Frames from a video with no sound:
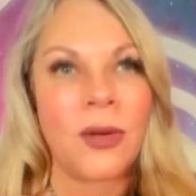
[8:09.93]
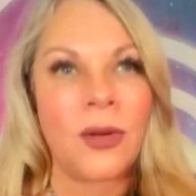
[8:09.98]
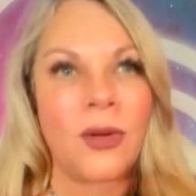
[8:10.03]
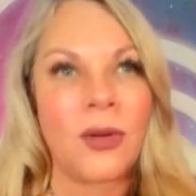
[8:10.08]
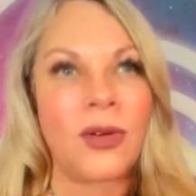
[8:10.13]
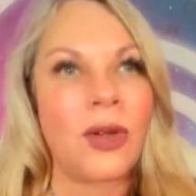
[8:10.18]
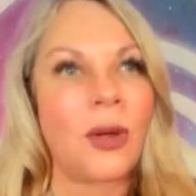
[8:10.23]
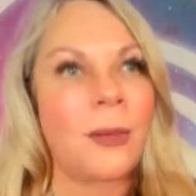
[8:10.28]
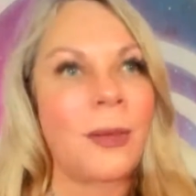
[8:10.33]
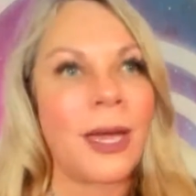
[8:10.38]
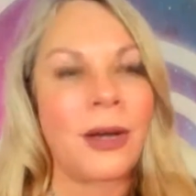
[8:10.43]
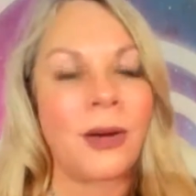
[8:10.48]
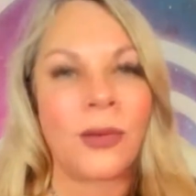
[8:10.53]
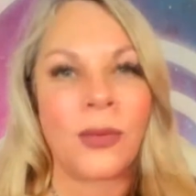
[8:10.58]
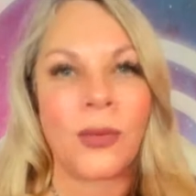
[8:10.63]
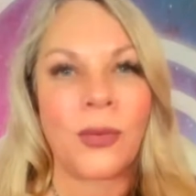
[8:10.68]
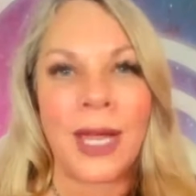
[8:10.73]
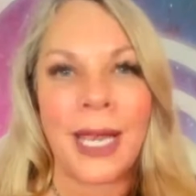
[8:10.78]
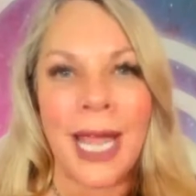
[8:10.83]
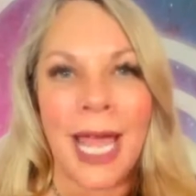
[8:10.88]
no matter
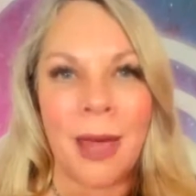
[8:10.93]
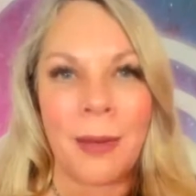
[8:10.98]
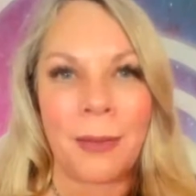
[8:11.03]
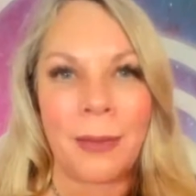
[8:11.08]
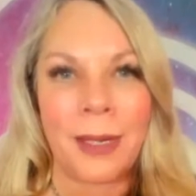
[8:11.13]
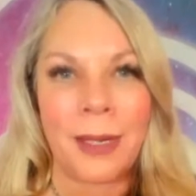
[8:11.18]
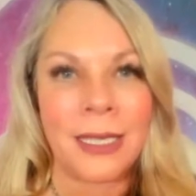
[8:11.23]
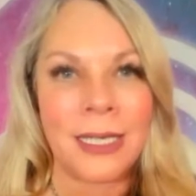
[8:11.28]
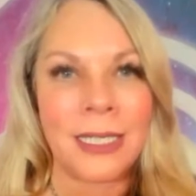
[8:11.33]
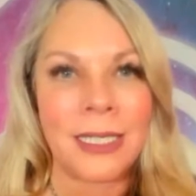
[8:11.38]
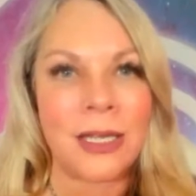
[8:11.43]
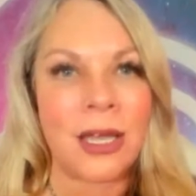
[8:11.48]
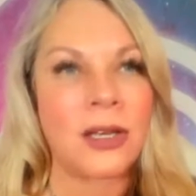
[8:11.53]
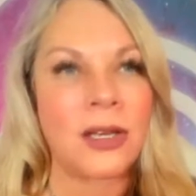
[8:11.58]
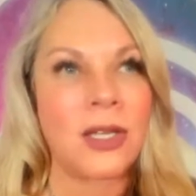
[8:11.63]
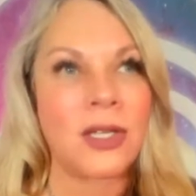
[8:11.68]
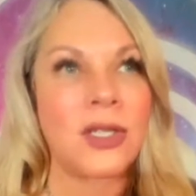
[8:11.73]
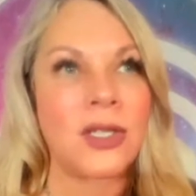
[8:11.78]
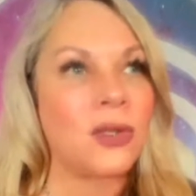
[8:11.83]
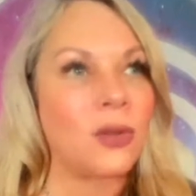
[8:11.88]
what happens on
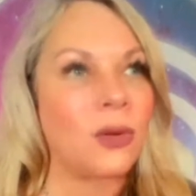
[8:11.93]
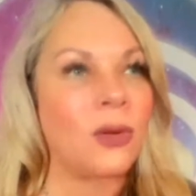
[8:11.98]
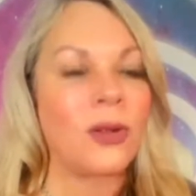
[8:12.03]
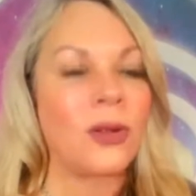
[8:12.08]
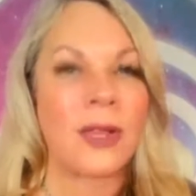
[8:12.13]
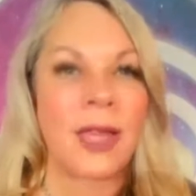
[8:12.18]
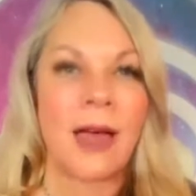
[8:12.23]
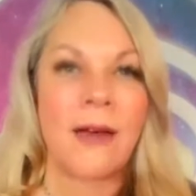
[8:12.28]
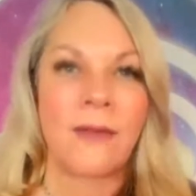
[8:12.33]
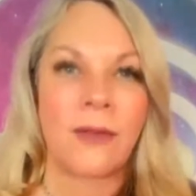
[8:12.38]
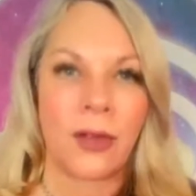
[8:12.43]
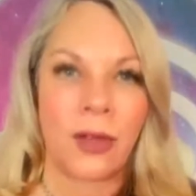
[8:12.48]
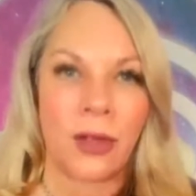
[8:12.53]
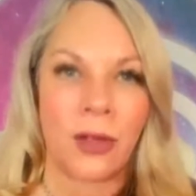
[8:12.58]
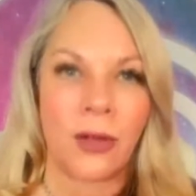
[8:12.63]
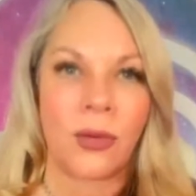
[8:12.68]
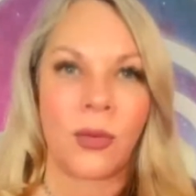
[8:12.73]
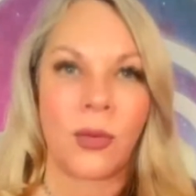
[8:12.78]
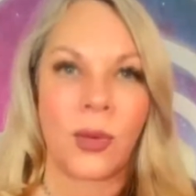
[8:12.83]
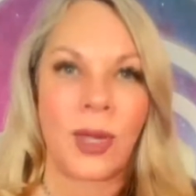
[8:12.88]
a soul
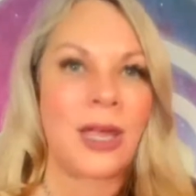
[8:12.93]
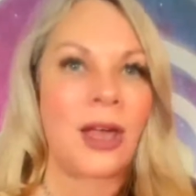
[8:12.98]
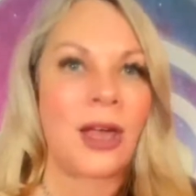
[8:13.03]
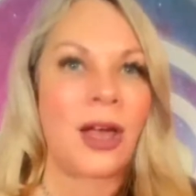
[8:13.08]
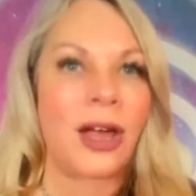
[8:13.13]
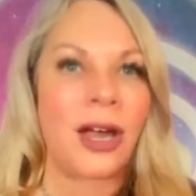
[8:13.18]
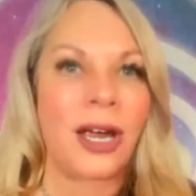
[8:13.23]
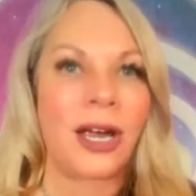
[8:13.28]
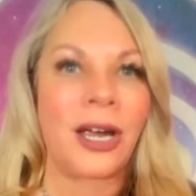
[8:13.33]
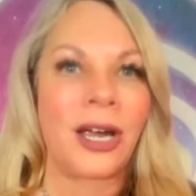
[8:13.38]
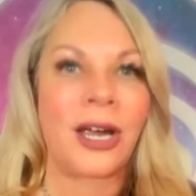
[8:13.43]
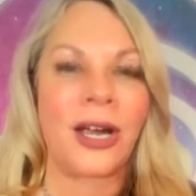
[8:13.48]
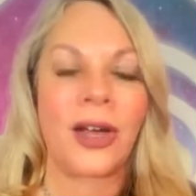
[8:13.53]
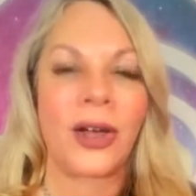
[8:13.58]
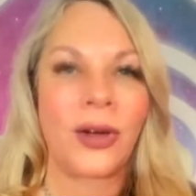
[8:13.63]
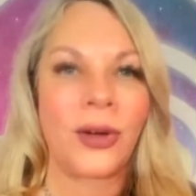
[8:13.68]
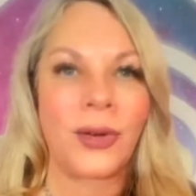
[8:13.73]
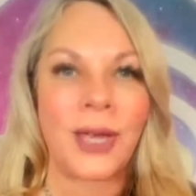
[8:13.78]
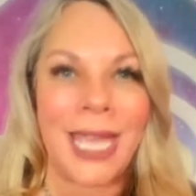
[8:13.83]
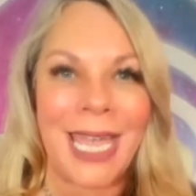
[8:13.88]
level, we are
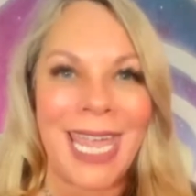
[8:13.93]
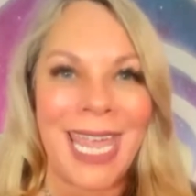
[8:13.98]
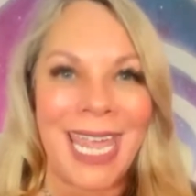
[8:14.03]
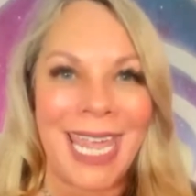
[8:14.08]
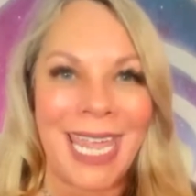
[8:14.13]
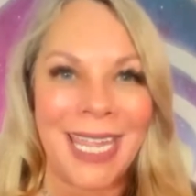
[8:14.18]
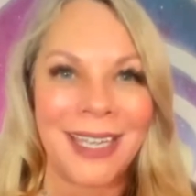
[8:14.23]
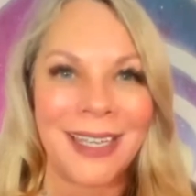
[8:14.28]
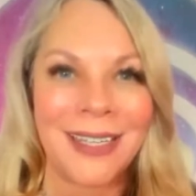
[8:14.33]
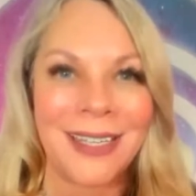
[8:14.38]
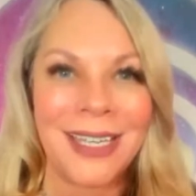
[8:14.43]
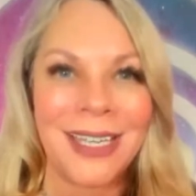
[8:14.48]
okay.